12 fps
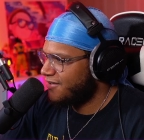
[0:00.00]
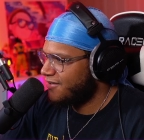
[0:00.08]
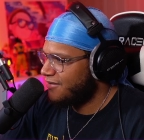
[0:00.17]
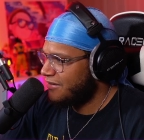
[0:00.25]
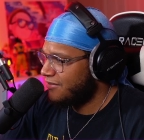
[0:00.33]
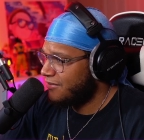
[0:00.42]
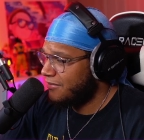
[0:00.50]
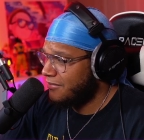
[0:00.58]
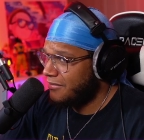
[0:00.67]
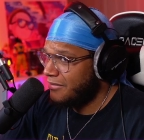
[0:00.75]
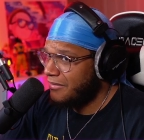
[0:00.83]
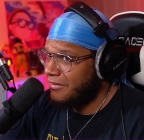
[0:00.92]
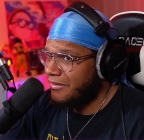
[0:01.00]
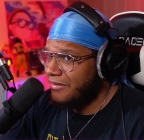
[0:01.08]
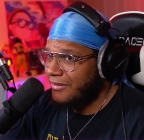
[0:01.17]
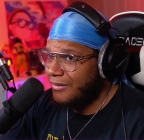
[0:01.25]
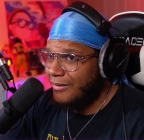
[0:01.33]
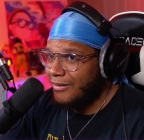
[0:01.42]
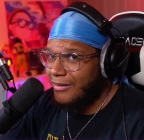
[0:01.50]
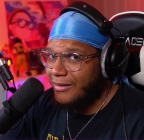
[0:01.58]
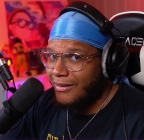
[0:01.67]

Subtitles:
Nobody speaks.